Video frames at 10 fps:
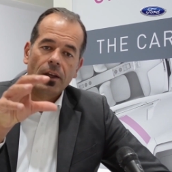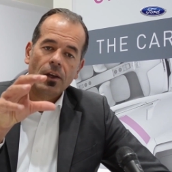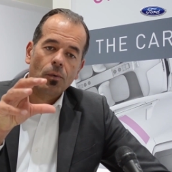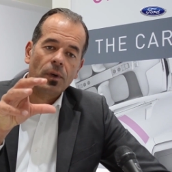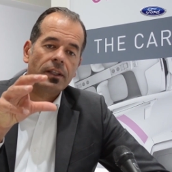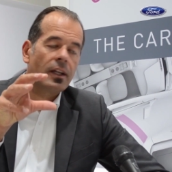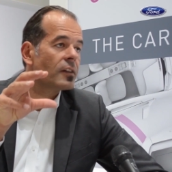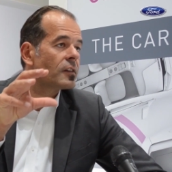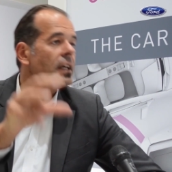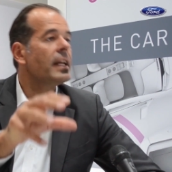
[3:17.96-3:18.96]
when
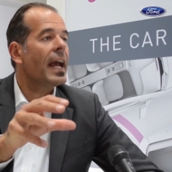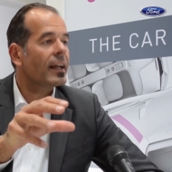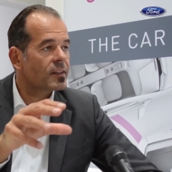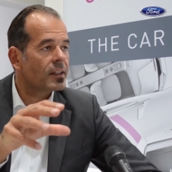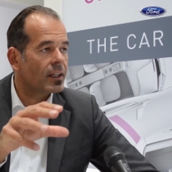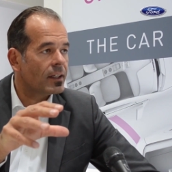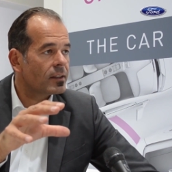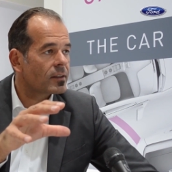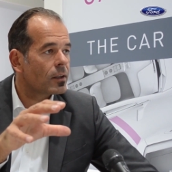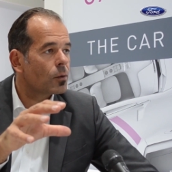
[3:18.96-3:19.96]
there's an
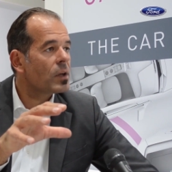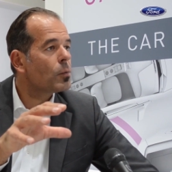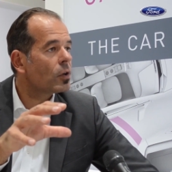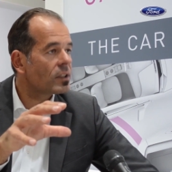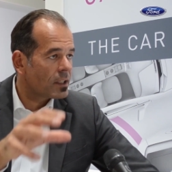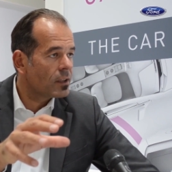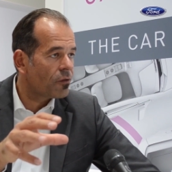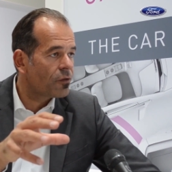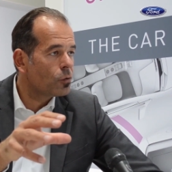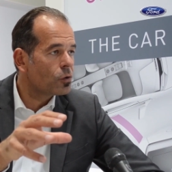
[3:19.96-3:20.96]
accident, we want in the
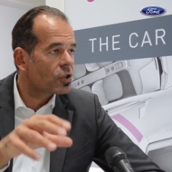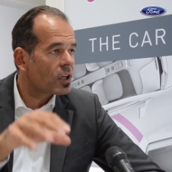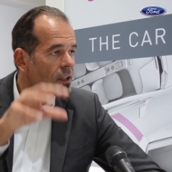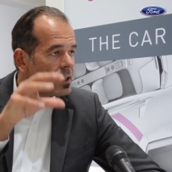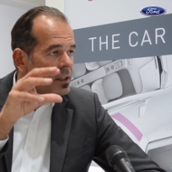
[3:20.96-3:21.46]
future